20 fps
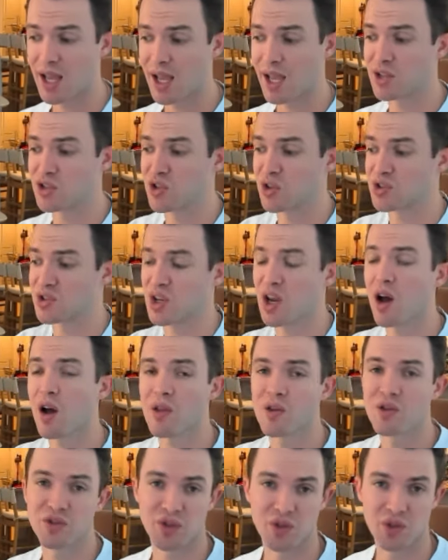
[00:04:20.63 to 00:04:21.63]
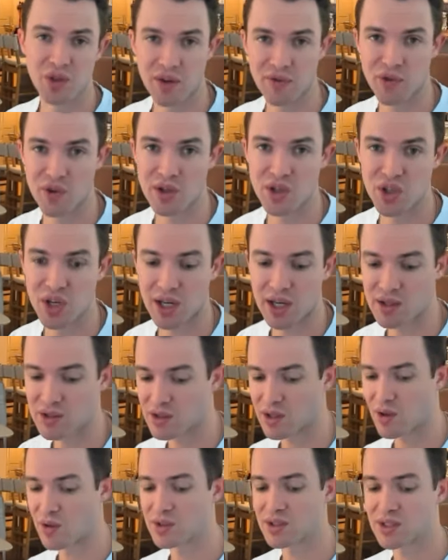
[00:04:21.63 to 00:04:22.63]
It's just colors are differentiating.
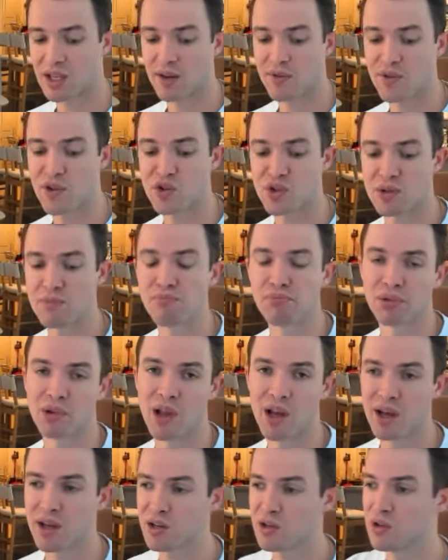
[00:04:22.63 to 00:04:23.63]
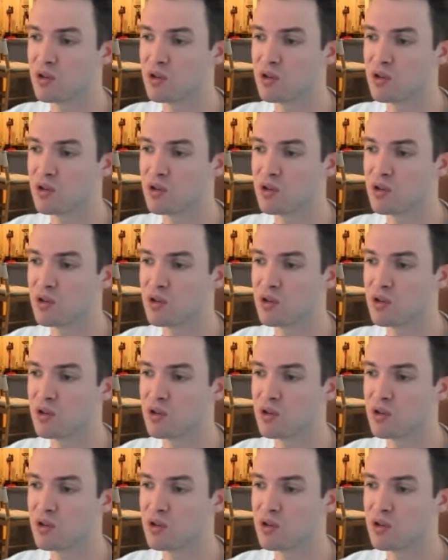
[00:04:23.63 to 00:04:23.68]
So instead of using blood,